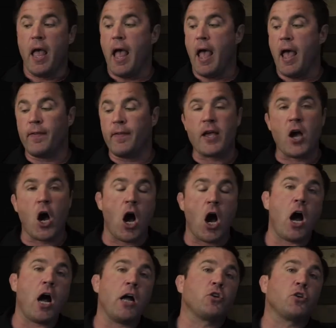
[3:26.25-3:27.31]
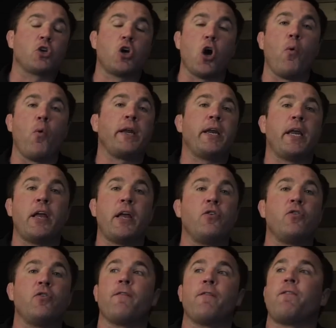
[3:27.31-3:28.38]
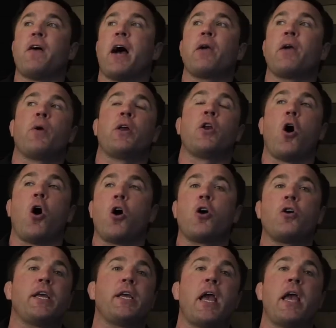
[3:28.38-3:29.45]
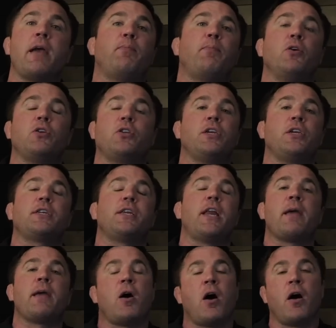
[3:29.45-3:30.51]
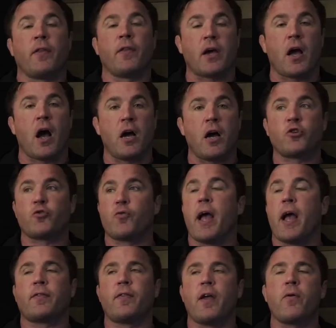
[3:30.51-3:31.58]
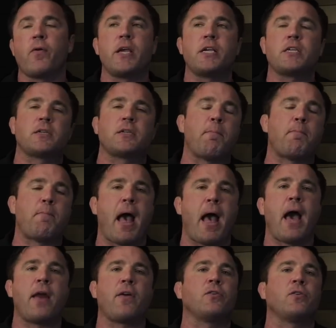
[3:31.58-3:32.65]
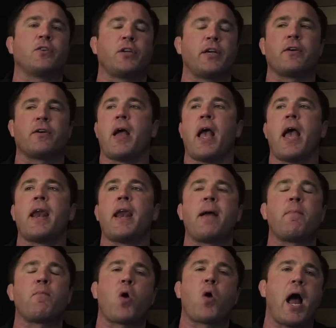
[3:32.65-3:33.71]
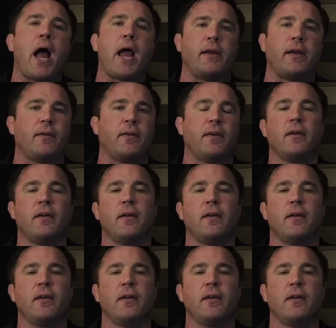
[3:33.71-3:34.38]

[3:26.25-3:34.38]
and the odds going into the fight when R D A puts his name on the contract, there is some patterns here, and I'm right.